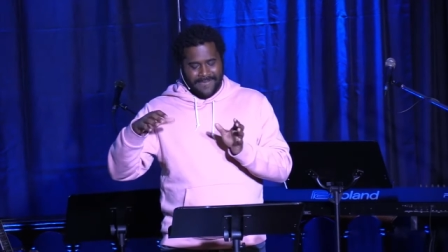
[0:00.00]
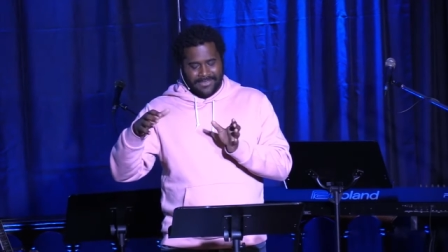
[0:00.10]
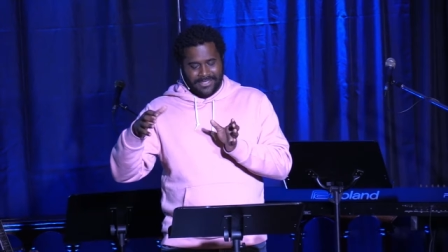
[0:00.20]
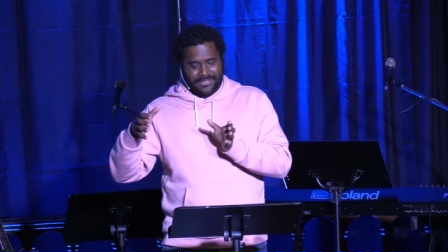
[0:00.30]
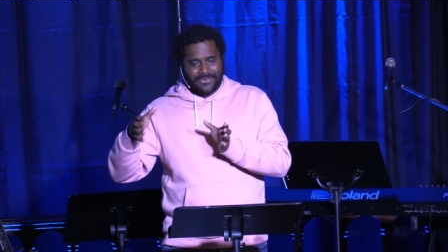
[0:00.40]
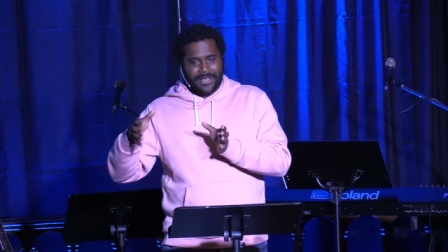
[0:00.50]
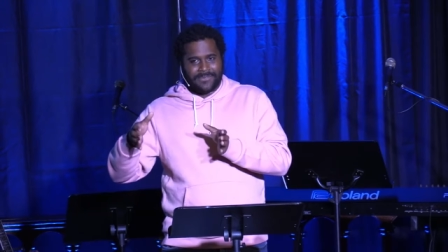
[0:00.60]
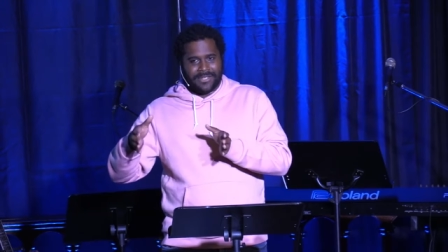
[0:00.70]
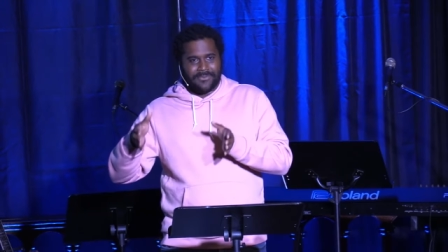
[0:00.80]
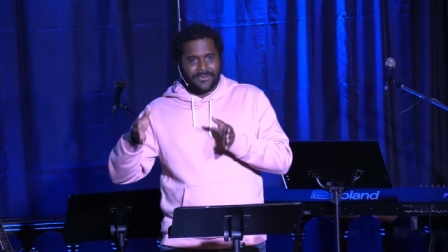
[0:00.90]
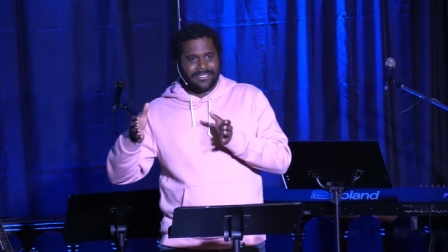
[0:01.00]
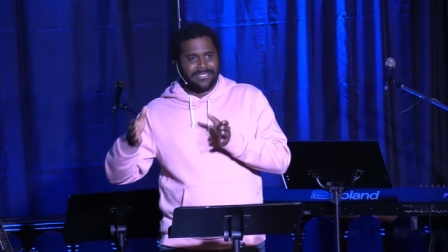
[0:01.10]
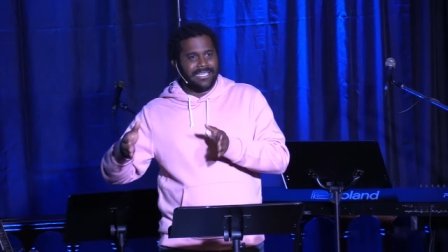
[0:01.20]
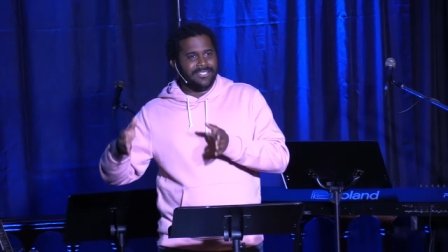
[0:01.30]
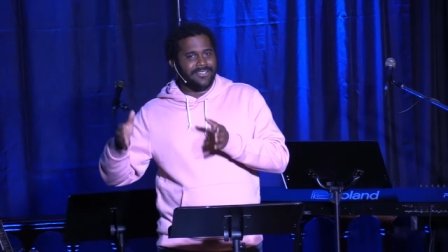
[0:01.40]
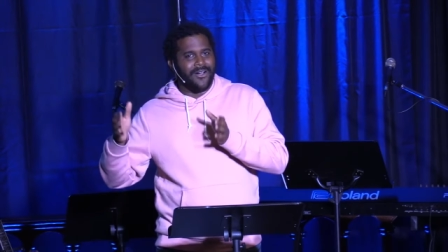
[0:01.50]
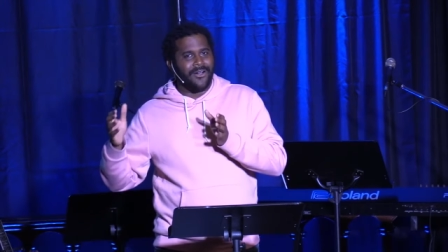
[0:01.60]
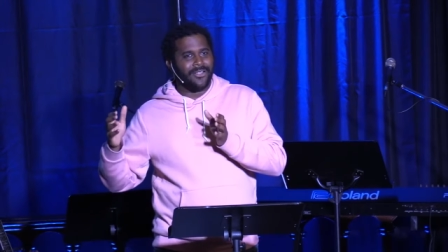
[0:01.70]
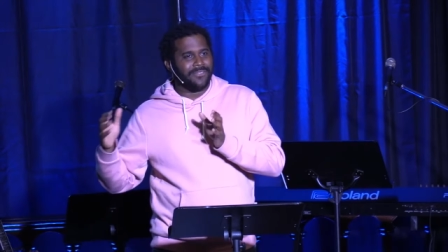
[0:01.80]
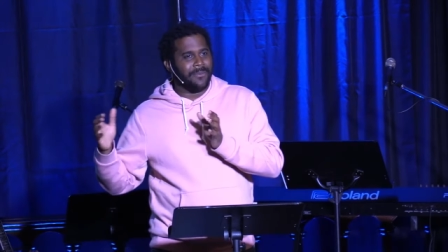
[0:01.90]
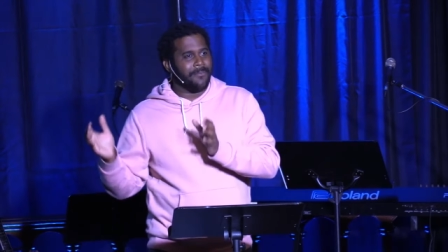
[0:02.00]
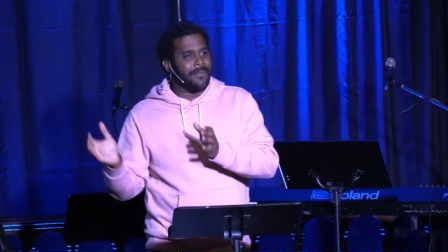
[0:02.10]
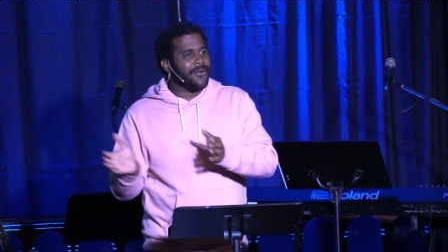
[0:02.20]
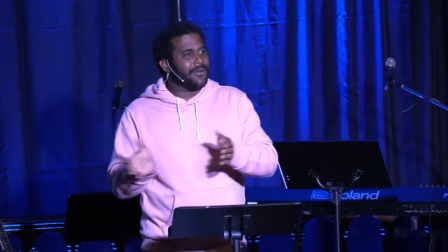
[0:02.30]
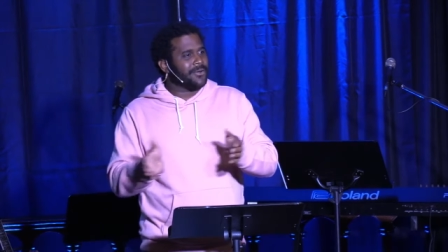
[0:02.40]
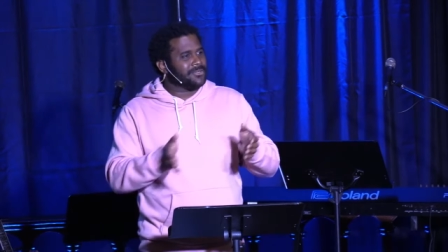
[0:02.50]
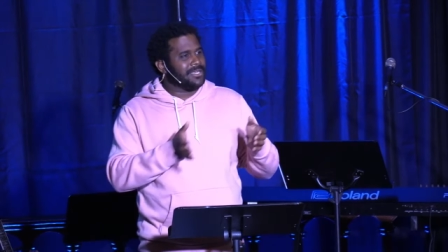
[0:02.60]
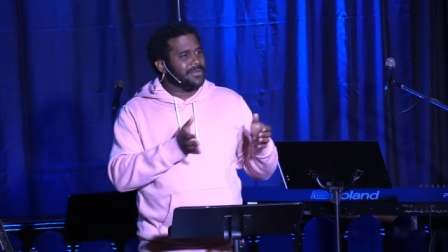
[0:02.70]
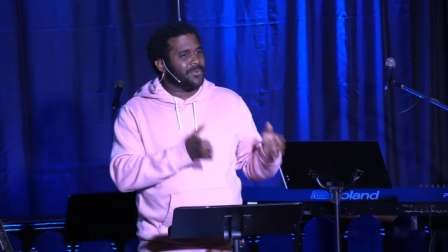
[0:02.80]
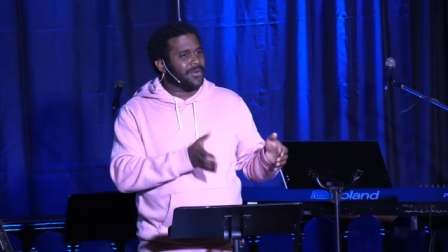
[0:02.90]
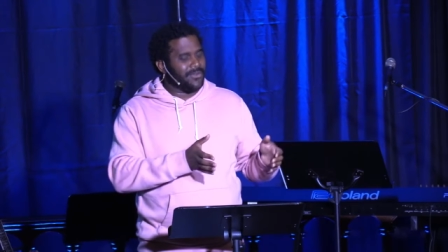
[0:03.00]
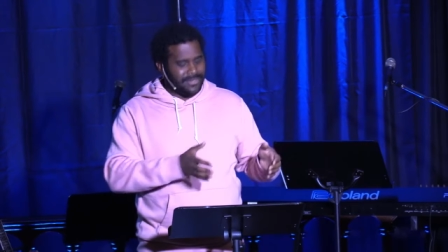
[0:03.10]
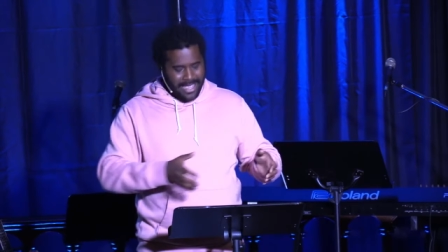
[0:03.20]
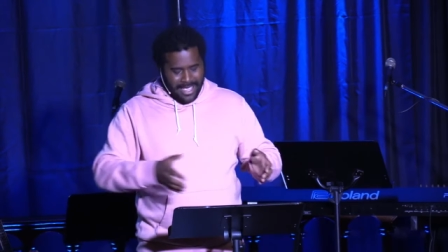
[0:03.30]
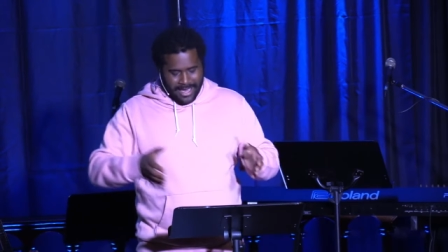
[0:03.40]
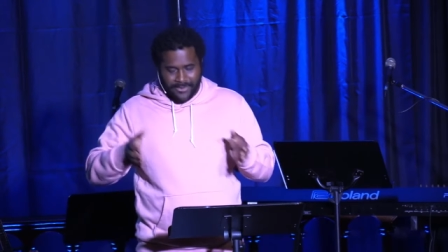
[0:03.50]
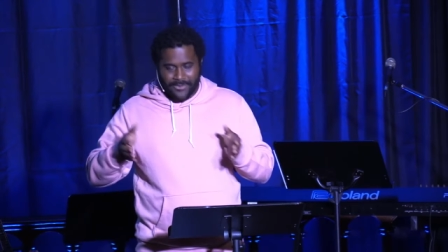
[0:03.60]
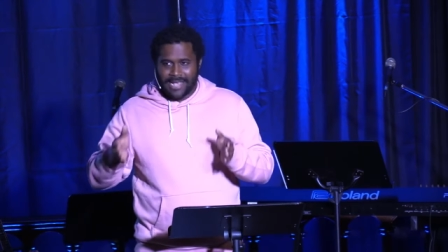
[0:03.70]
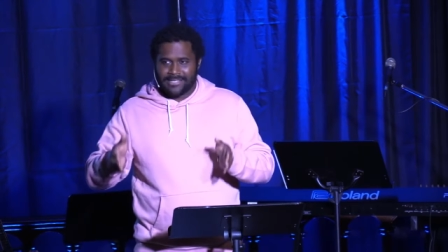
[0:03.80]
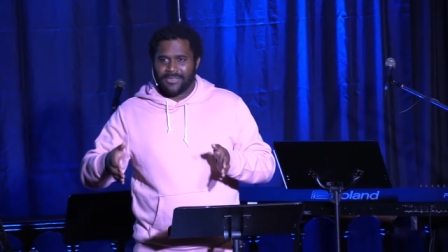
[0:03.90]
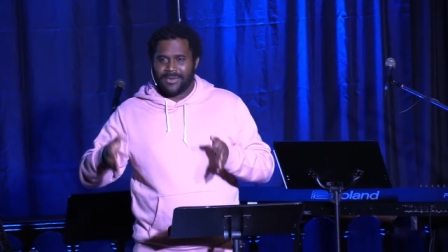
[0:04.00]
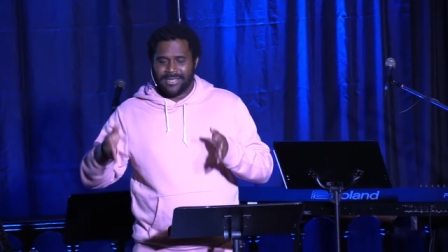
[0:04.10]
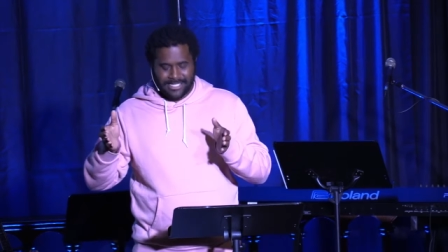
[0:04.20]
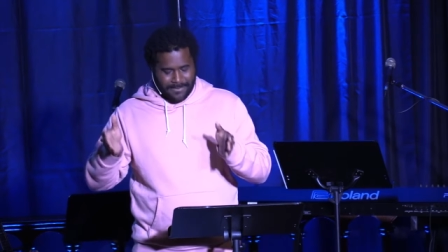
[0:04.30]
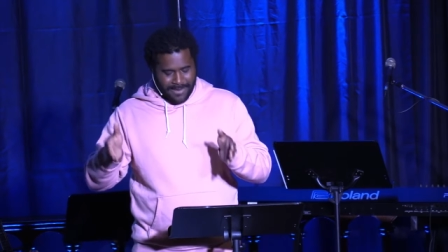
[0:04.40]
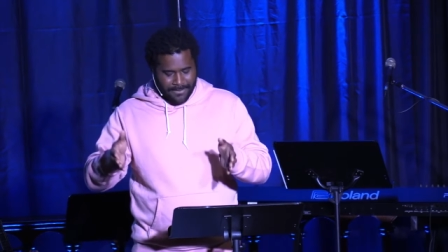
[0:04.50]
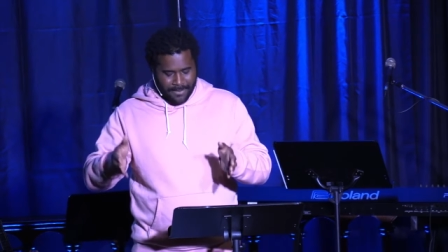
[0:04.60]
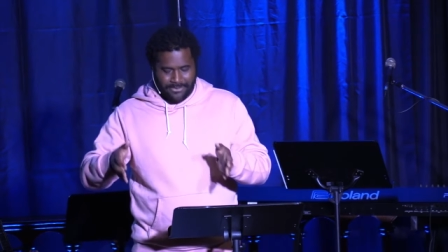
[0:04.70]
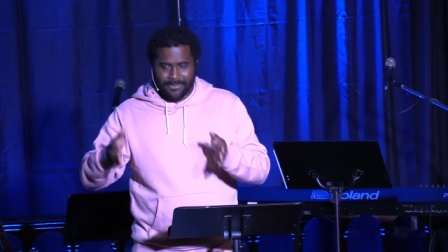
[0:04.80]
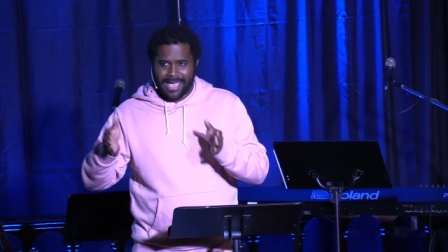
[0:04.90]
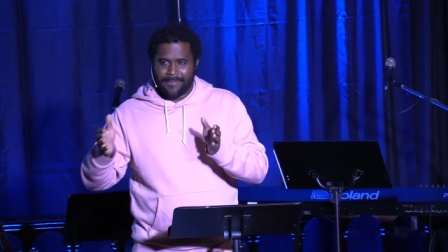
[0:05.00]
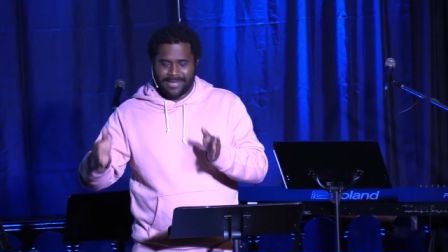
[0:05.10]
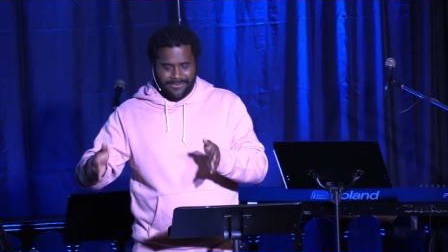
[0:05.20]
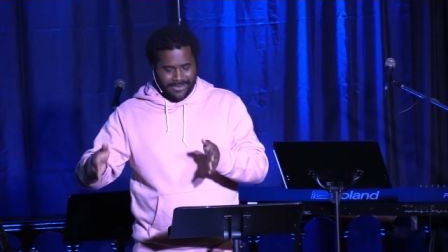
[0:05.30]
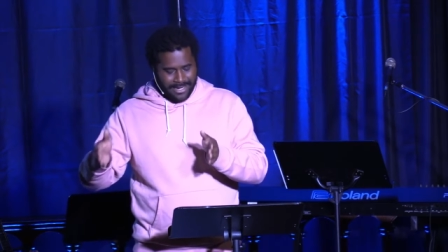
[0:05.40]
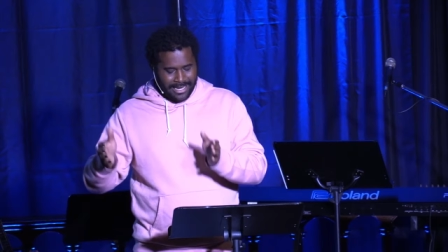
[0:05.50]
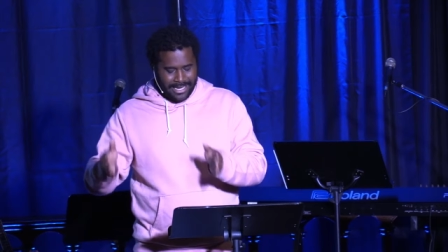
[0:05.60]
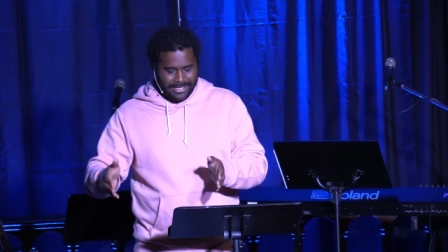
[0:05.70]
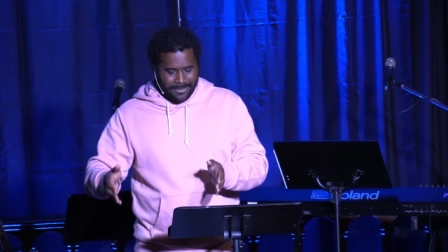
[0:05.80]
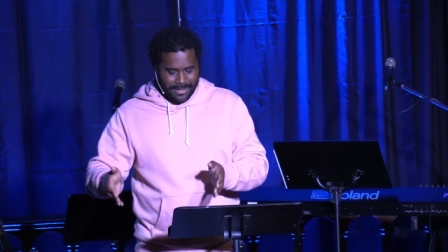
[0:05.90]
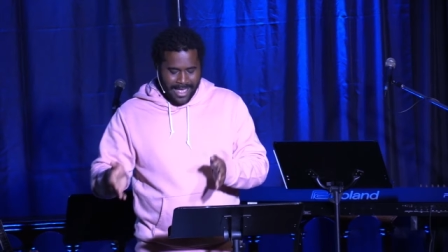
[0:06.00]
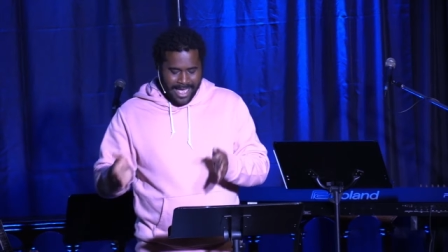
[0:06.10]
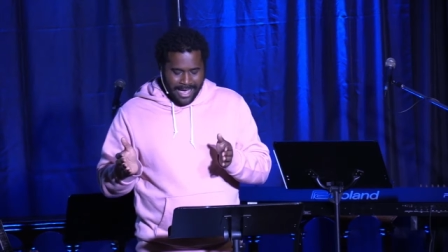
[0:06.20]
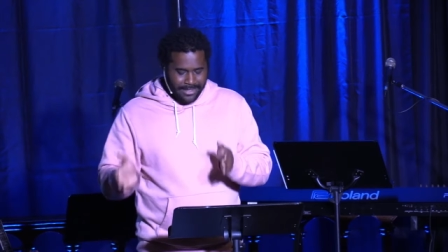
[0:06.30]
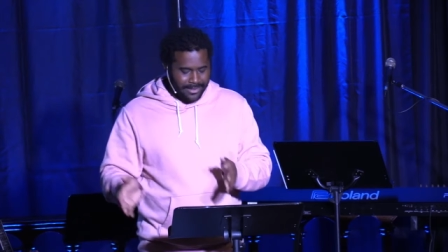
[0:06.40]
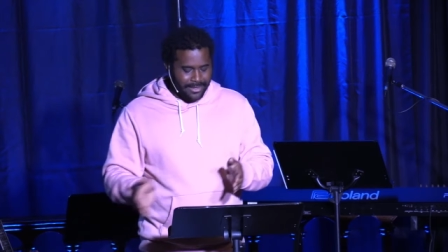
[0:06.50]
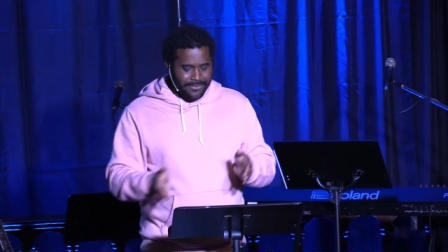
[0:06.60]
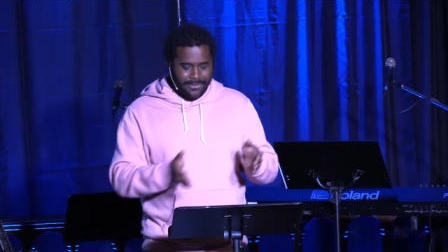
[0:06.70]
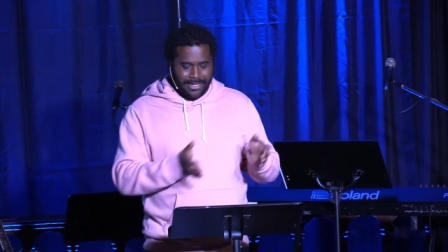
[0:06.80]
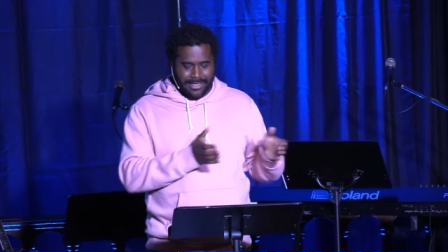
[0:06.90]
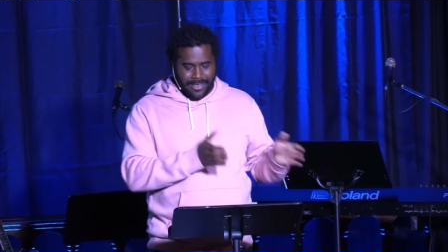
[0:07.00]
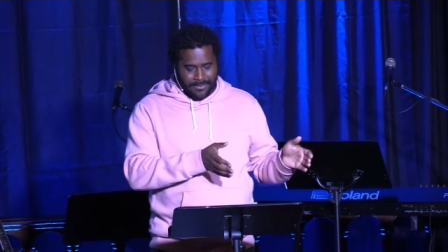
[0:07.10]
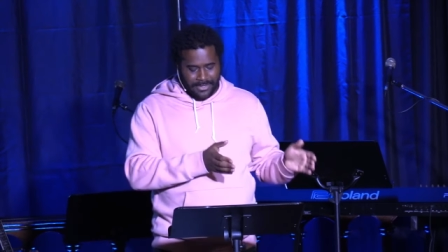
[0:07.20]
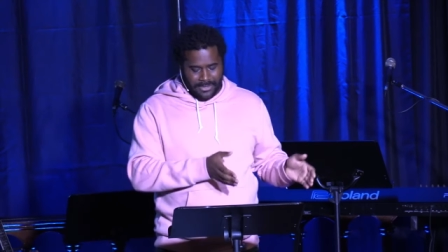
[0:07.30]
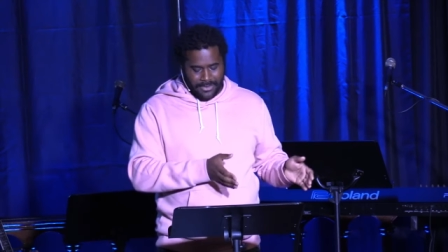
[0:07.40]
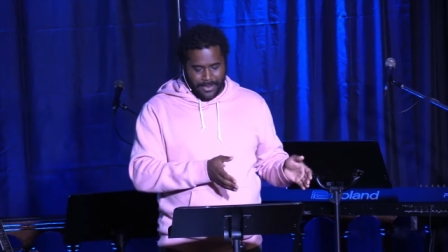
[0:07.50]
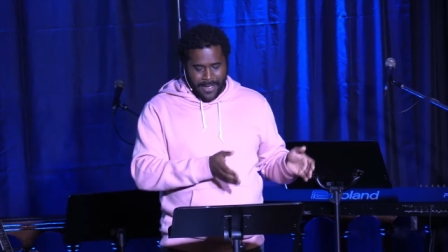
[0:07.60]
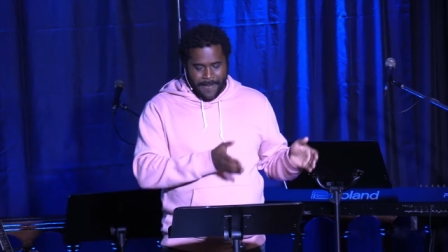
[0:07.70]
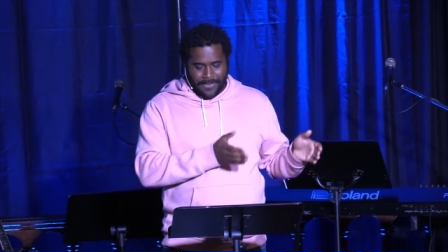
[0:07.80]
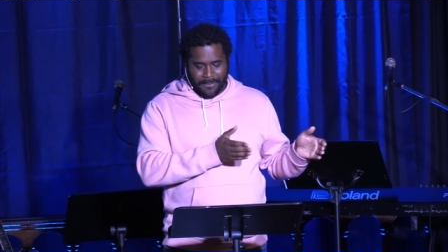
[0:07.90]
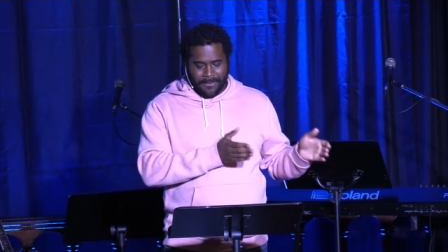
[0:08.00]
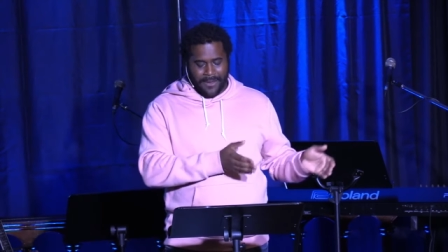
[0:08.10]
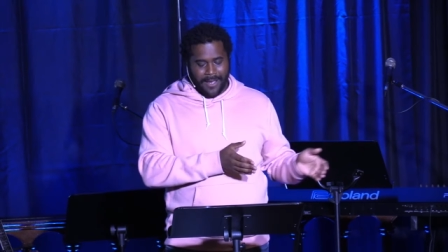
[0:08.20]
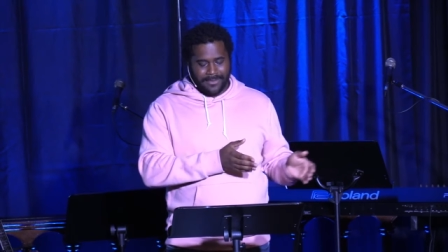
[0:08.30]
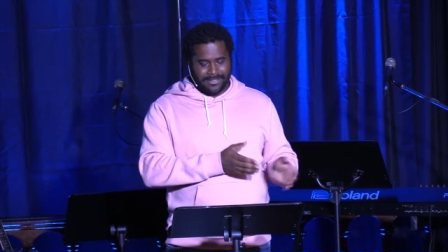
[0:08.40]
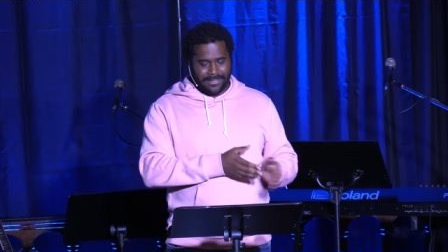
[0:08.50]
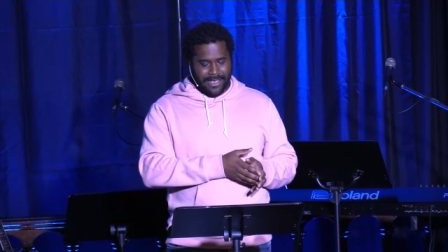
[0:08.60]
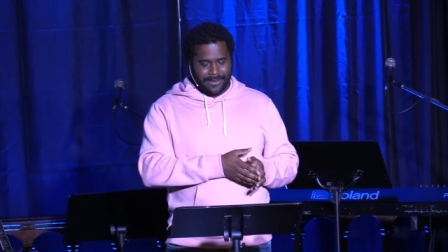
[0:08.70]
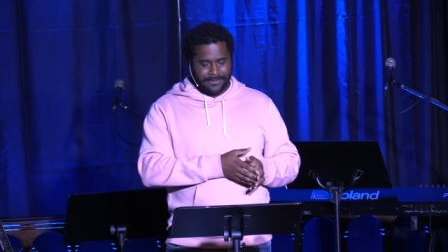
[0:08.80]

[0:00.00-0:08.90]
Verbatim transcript: description precedes all of the miracles he worked in rescuing his people from captivity to Egypt and delivering them to the promised land.